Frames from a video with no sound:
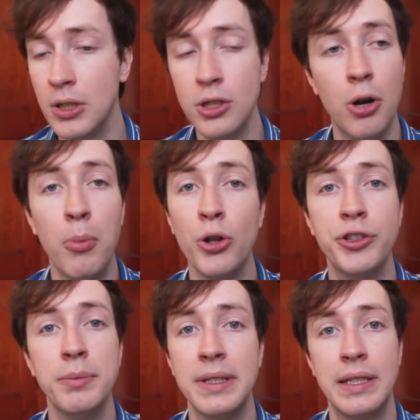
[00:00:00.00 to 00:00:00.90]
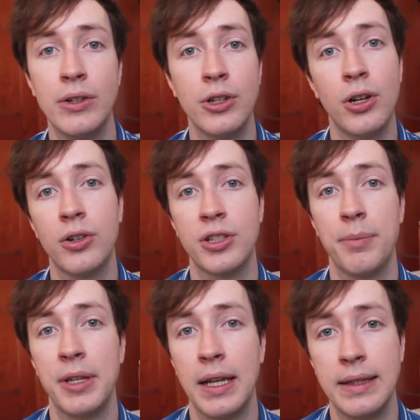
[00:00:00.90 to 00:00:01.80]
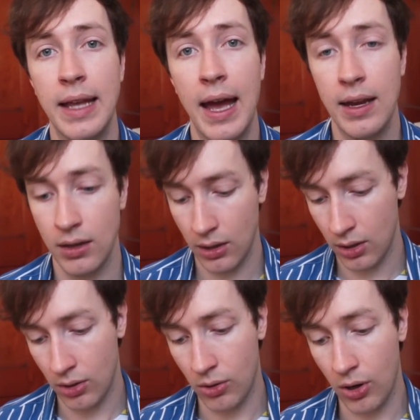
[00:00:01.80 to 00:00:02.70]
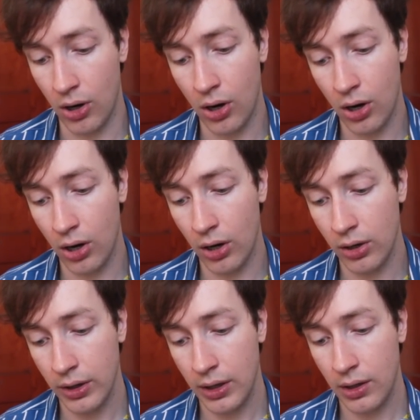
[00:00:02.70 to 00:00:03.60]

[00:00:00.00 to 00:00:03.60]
you know, multi-material or something like that. Or